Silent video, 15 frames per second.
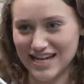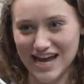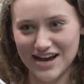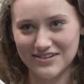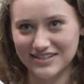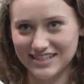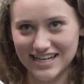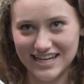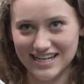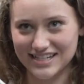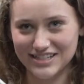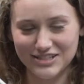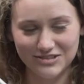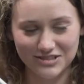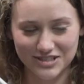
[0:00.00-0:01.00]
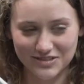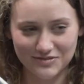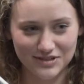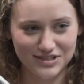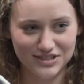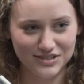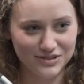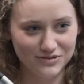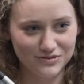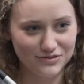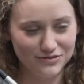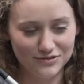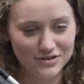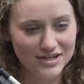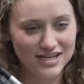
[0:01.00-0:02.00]
Nowadays, you could switch
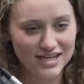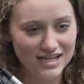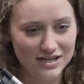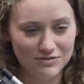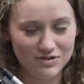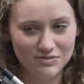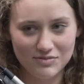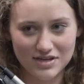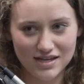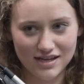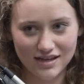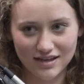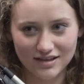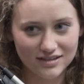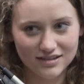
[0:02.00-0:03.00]
gluten-free and it would be...